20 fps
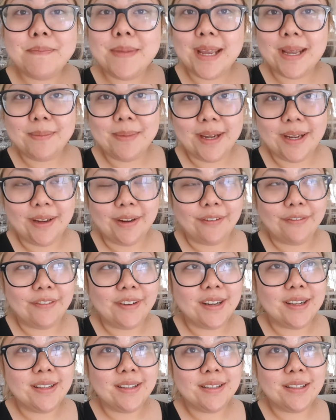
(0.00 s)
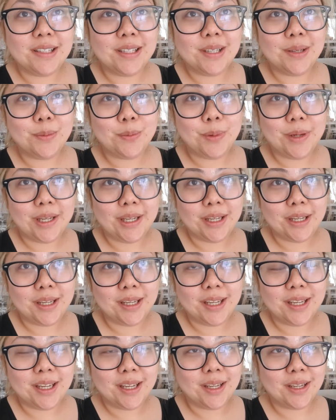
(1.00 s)
me and my girlfriends,
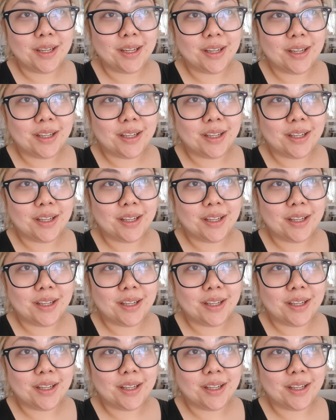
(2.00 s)
we